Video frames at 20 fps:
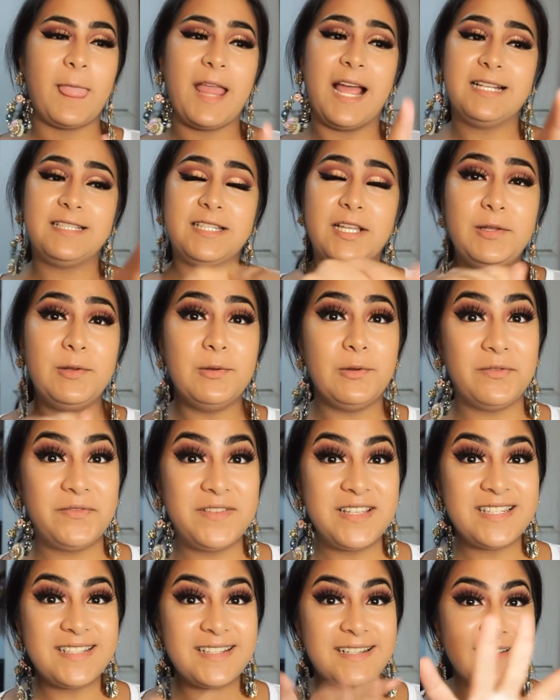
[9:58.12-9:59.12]
I tell you,
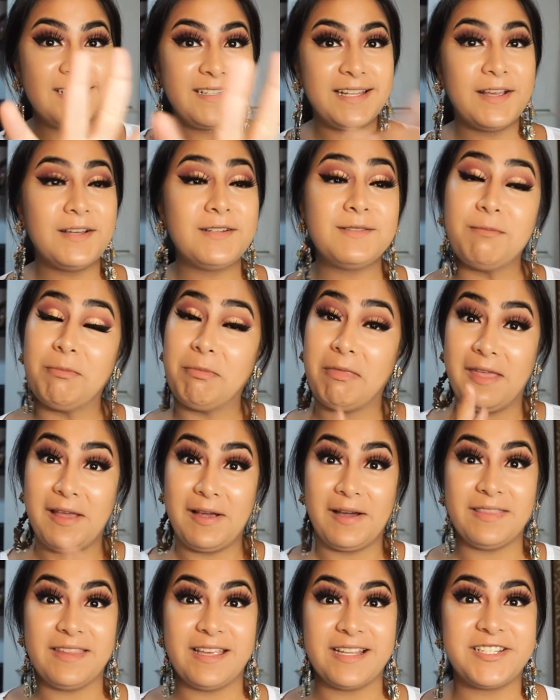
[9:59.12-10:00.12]
Lovisa, they
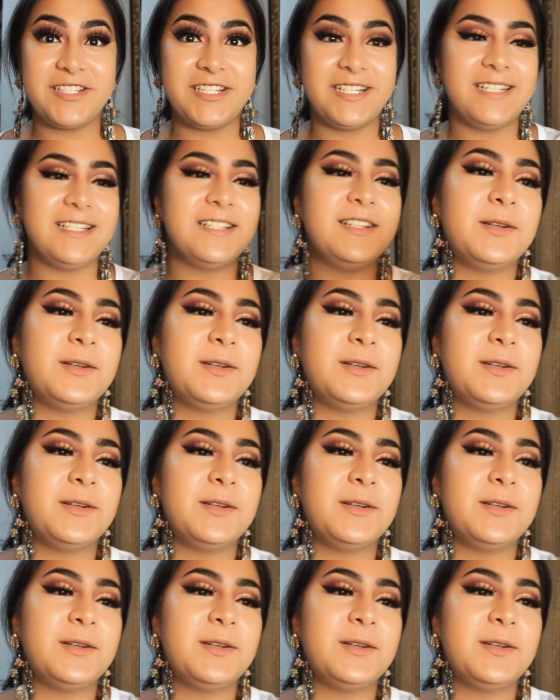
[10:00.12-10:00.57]
got that shit,